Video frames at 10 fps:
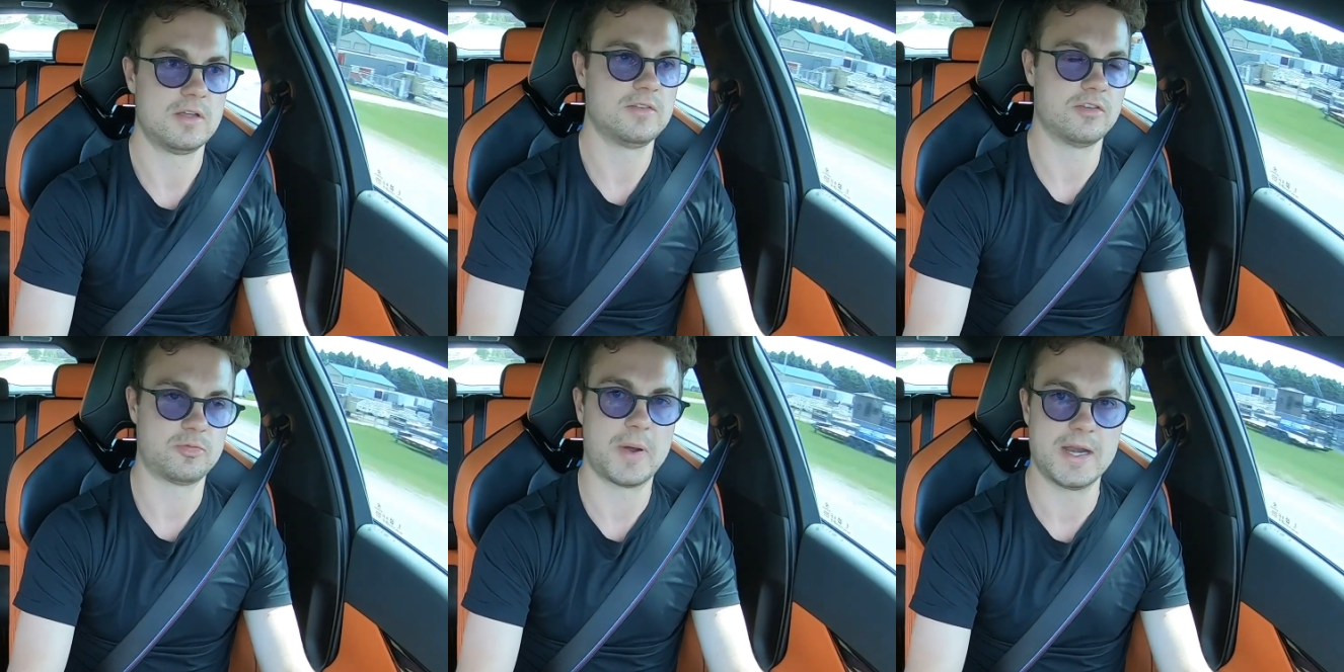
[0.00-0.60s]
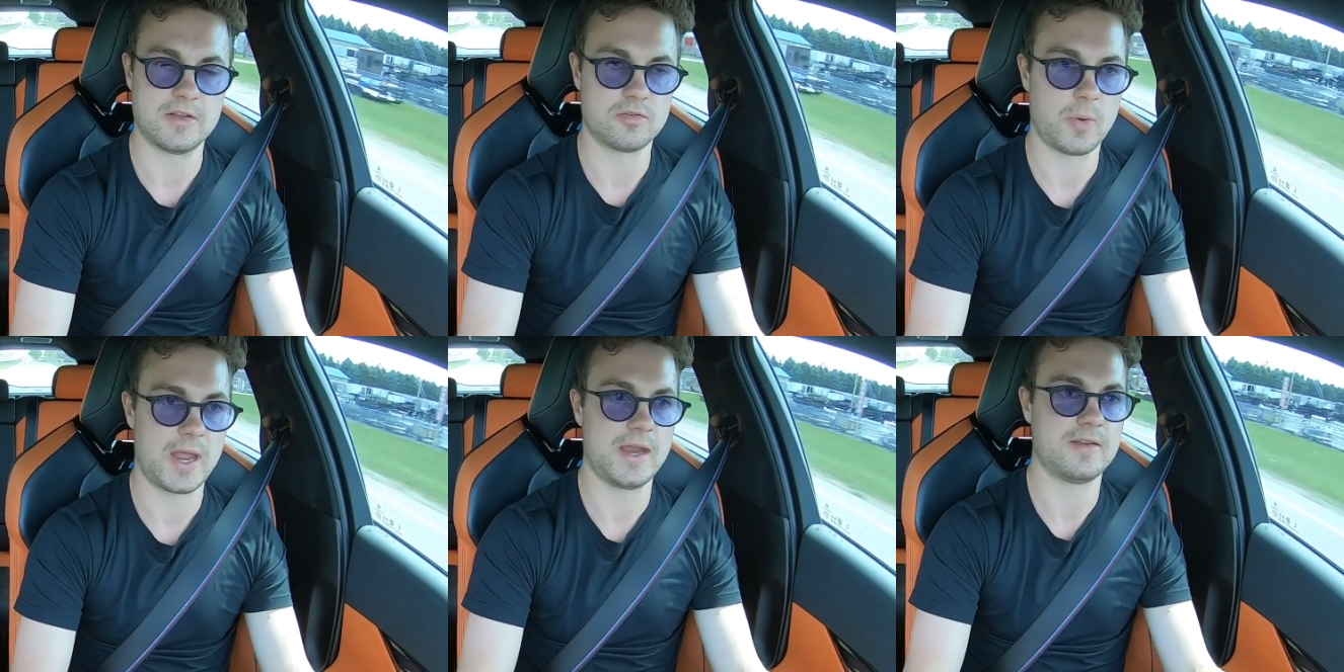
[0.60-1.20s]
despite its
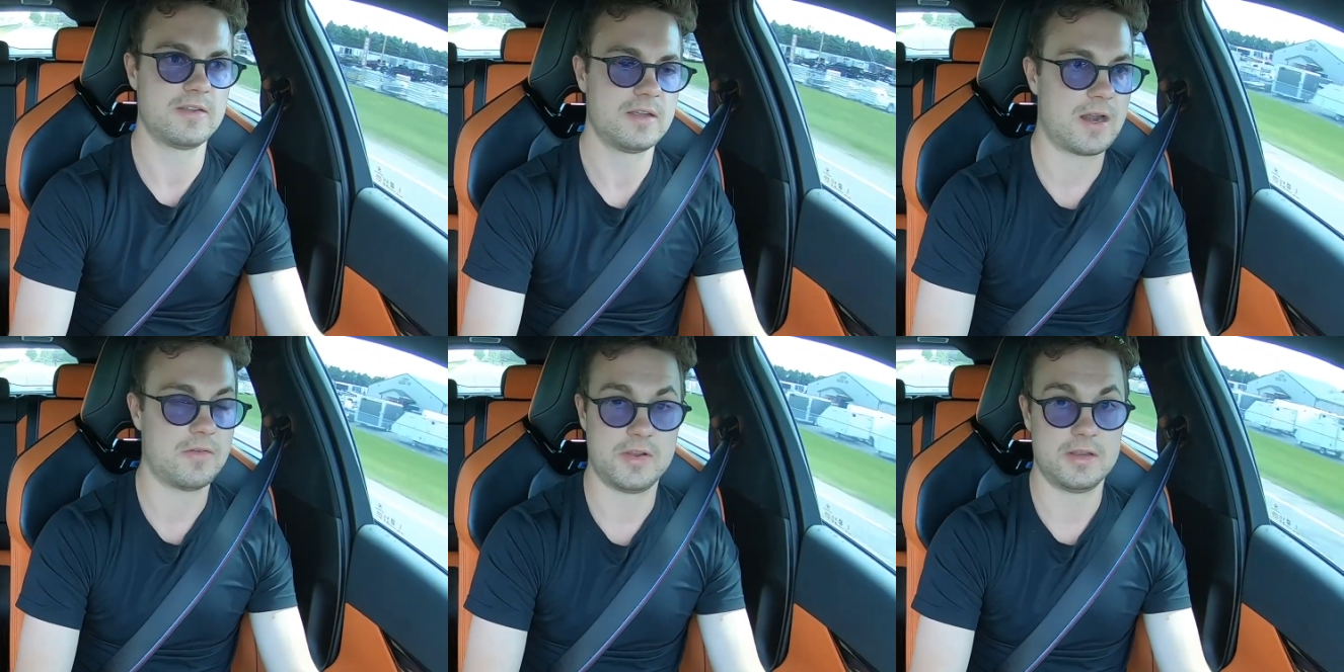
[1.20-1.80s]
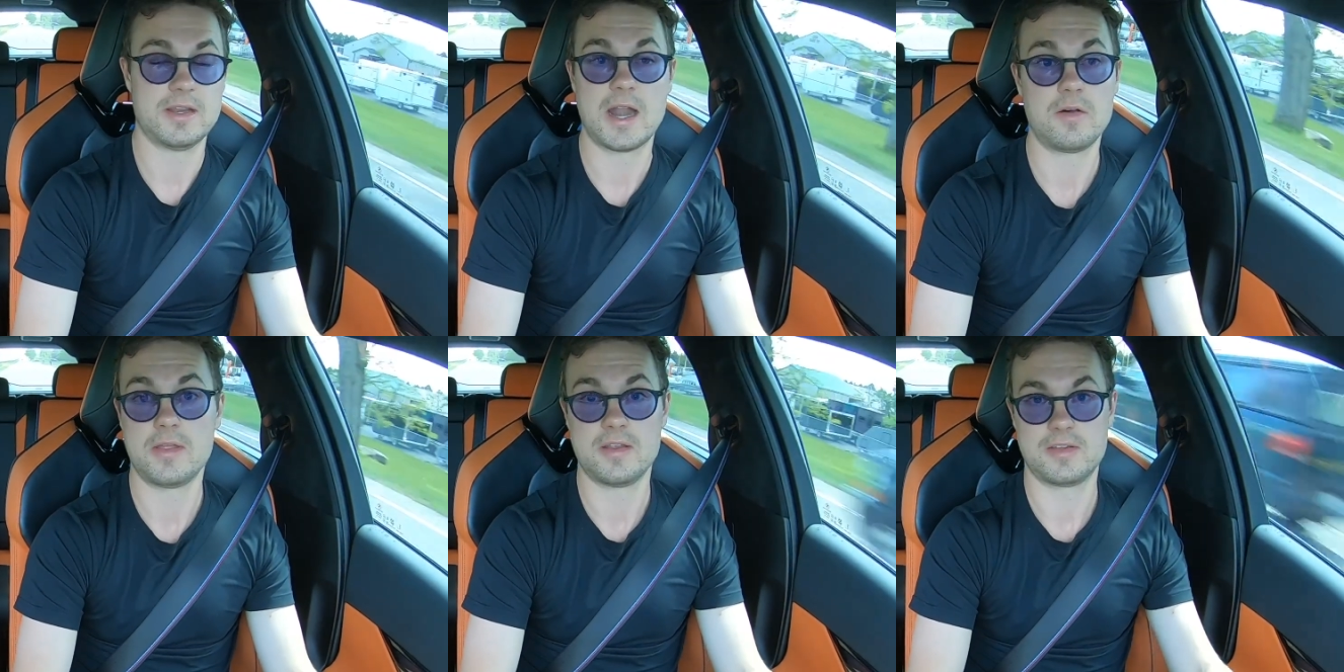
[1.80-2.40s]
weight. Not
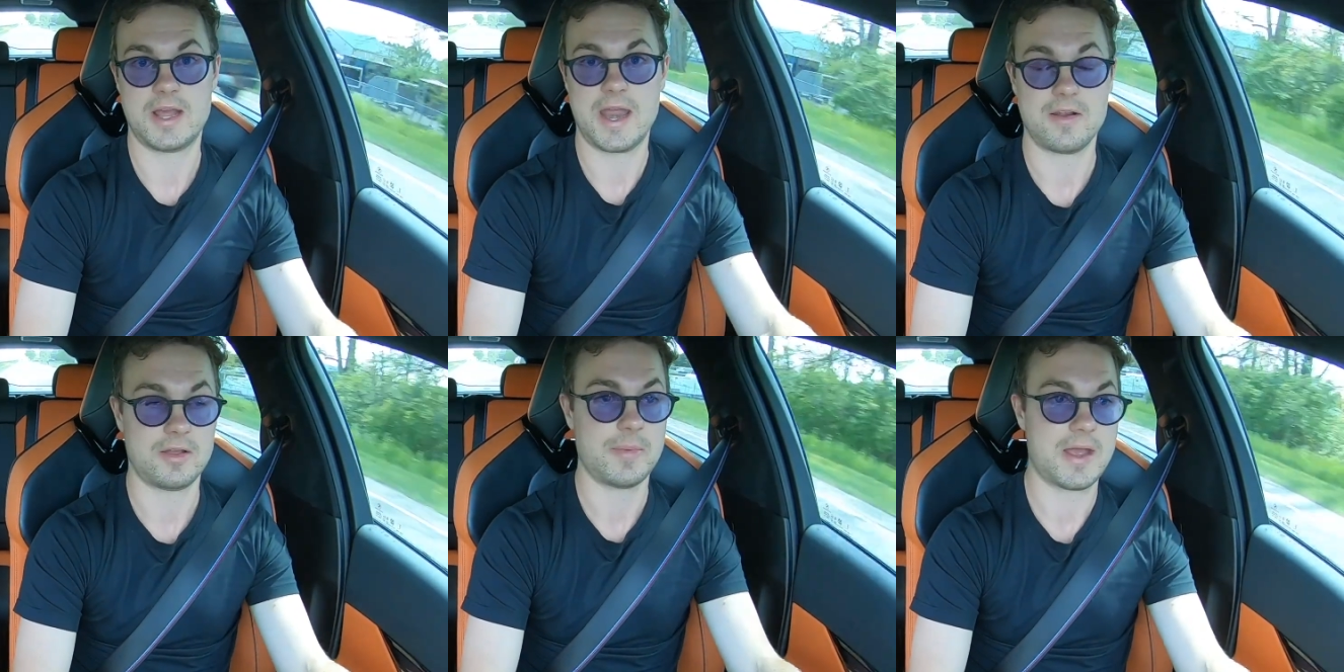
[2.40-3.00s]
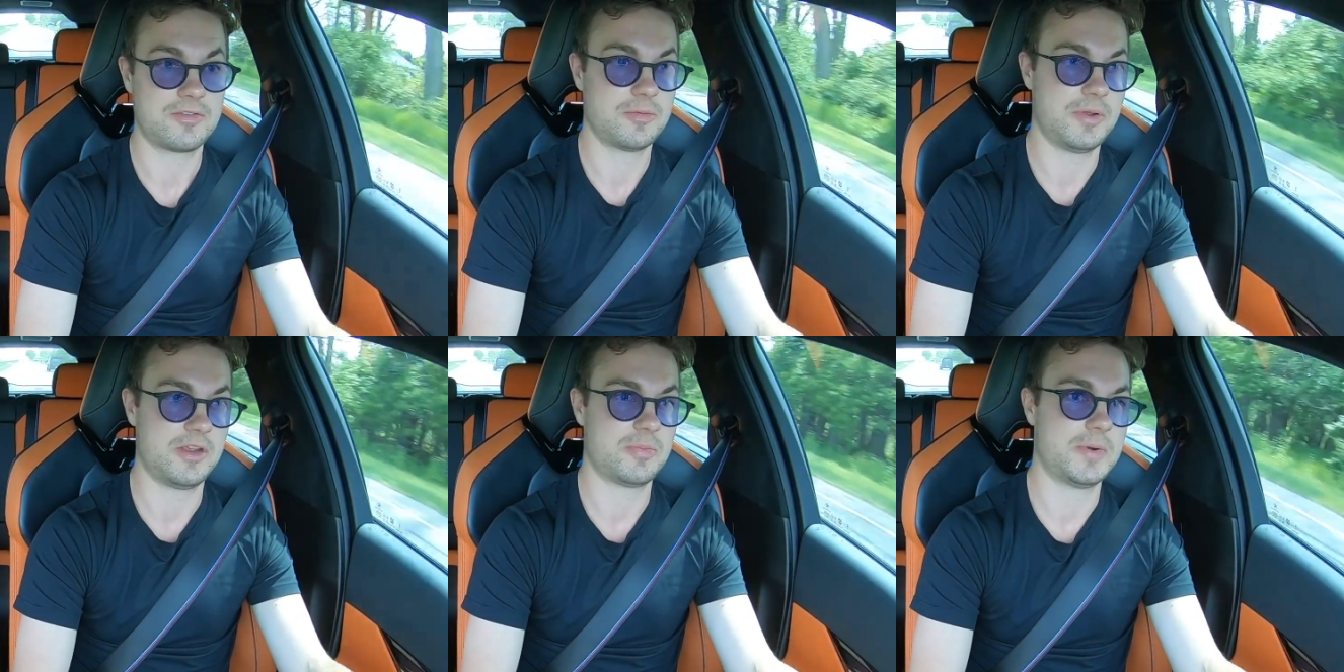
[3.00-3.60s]
only is it a handling
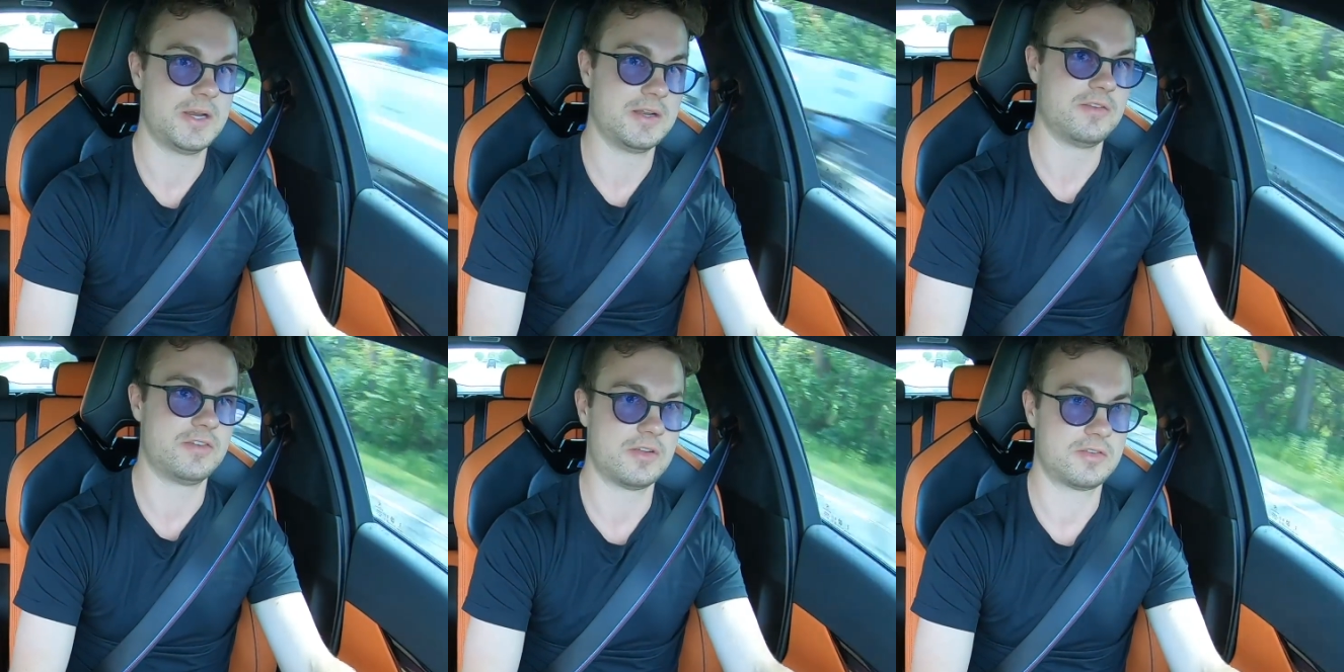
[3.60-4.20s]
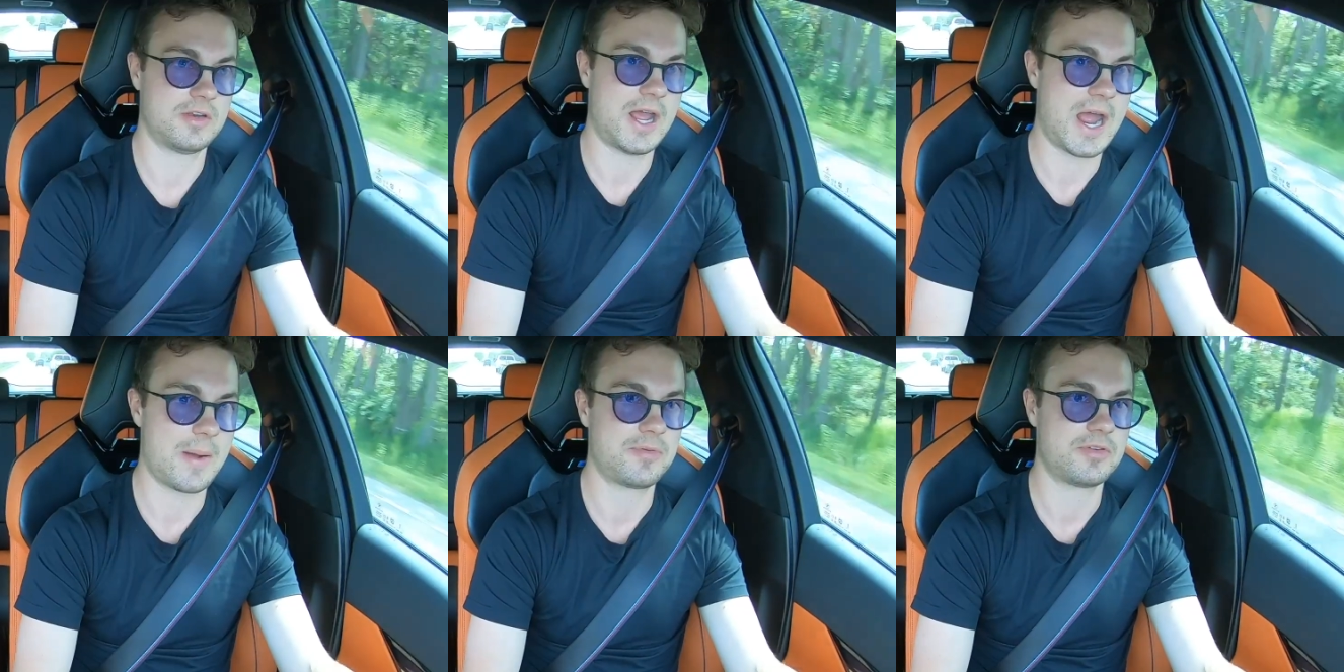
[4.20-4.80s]
masterpiece, but it is just an
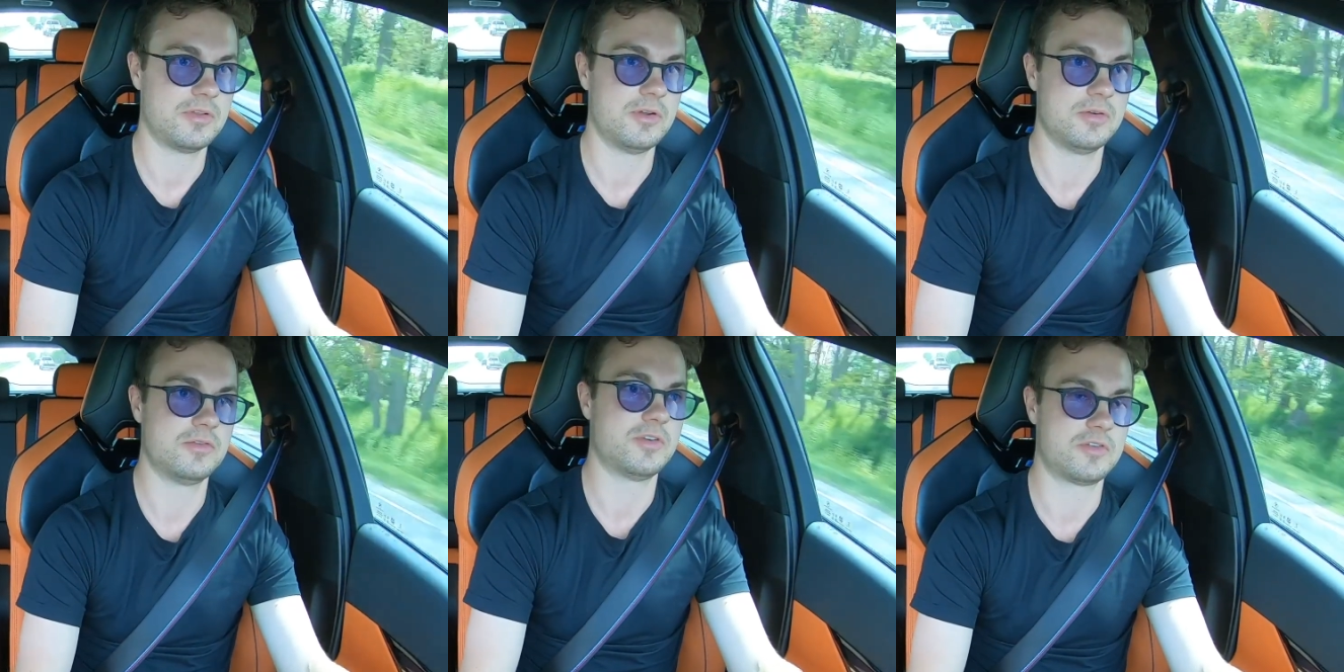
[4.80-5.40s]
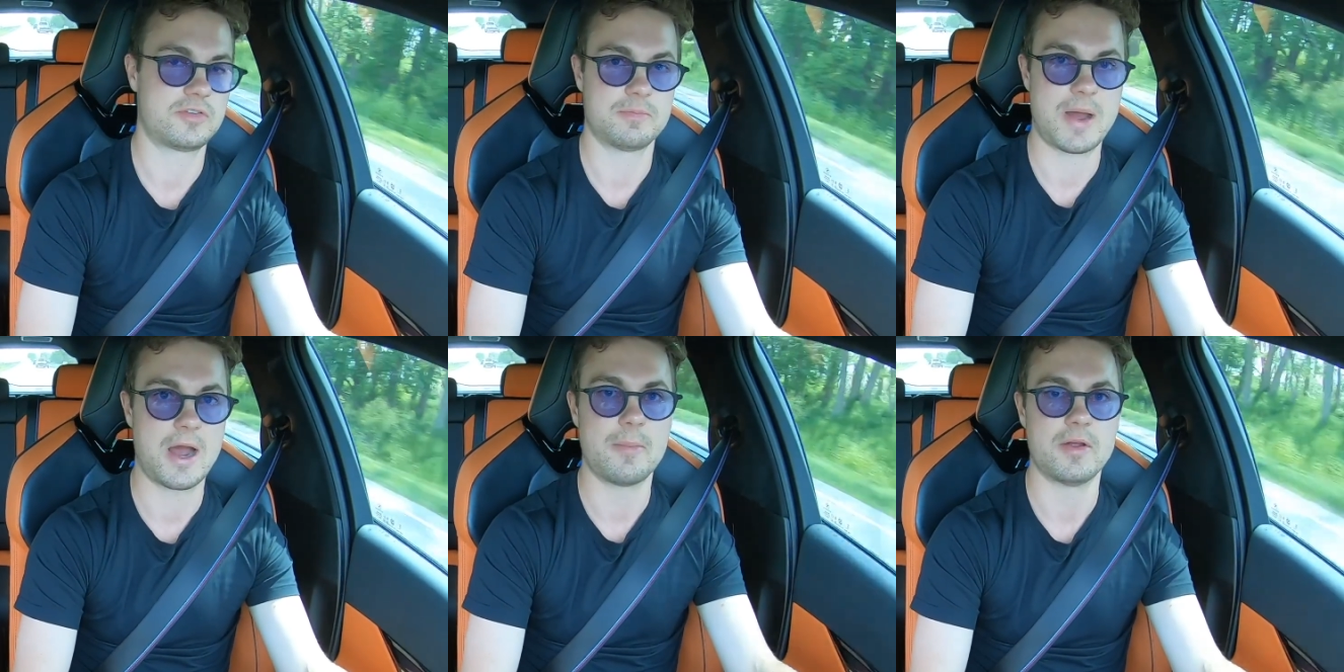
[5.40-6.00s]
absolute just
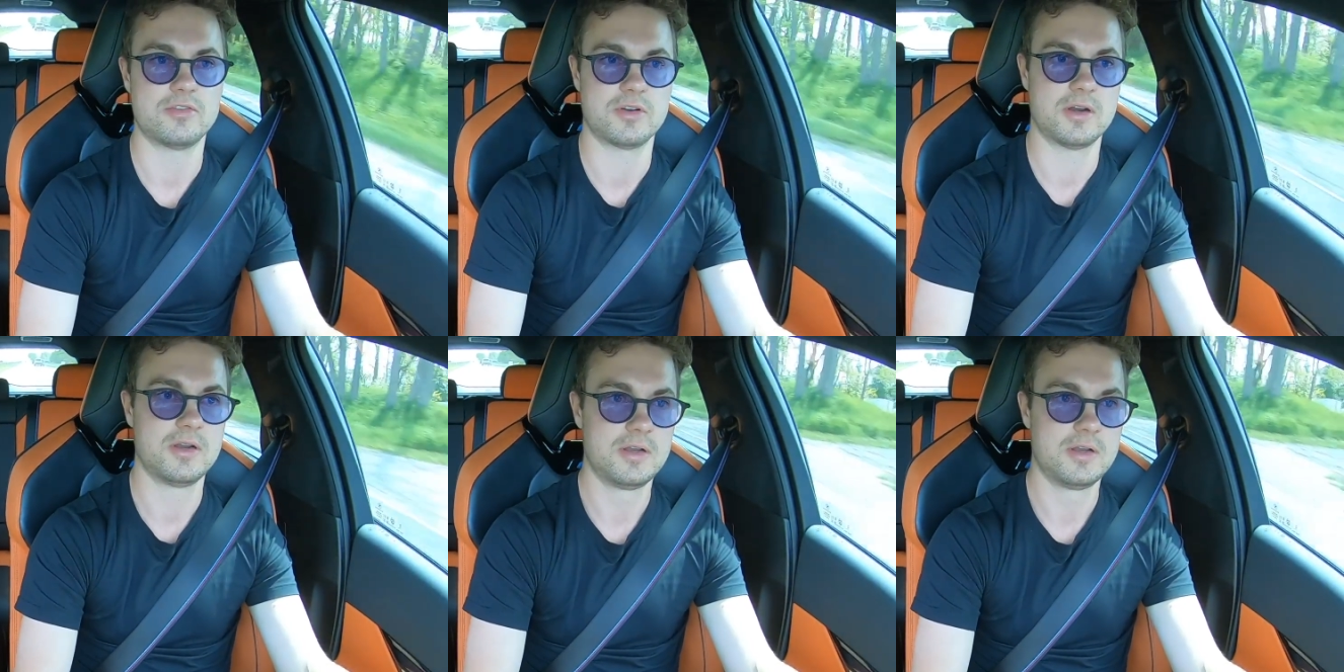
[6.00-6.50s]
mile muncher